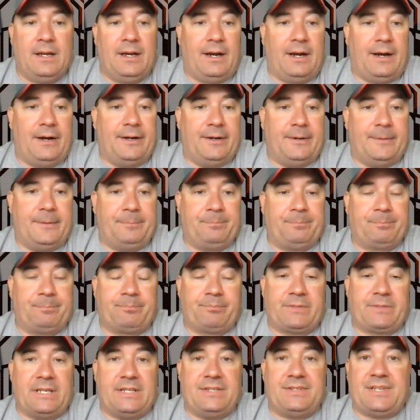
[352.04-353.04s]

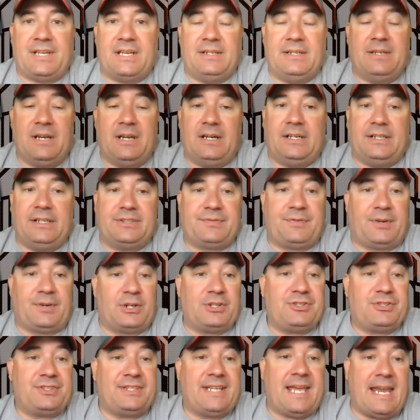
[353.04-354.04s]
He said, as far
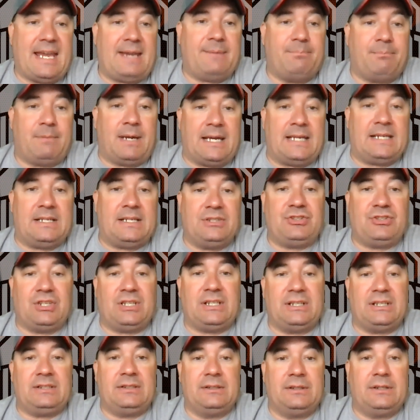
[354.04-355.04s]
as game
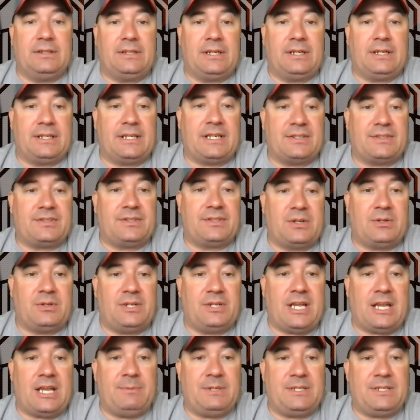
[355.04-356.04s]
managing against Notre
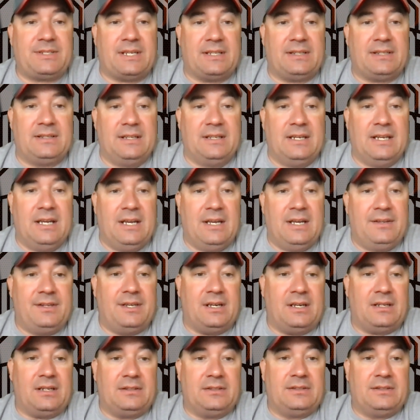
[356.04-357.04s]
Dame, he said
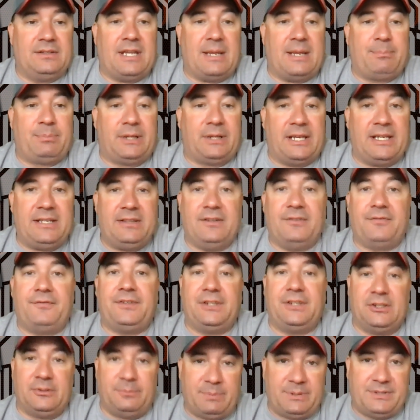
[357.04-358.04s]
that they played the
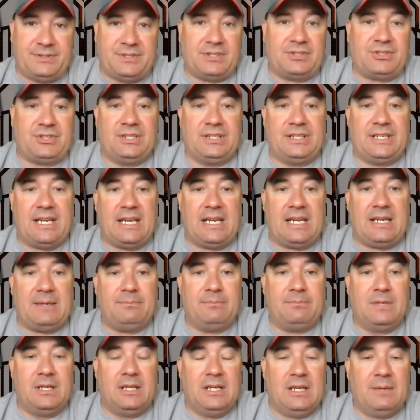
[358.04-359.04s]
field position
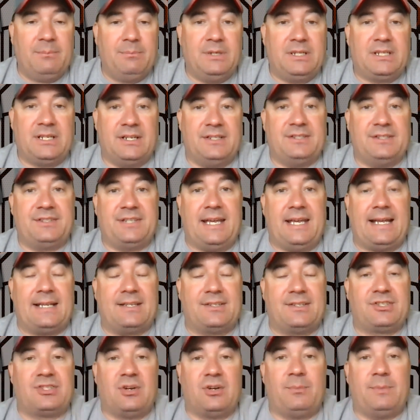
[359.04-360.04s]
game because they
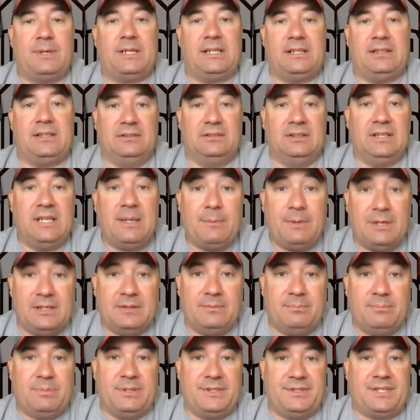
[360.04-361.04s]
had so many
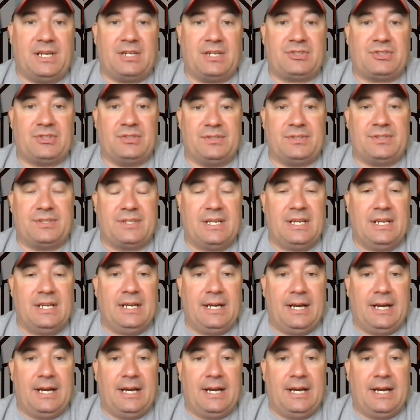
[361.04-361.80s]
limited possessions.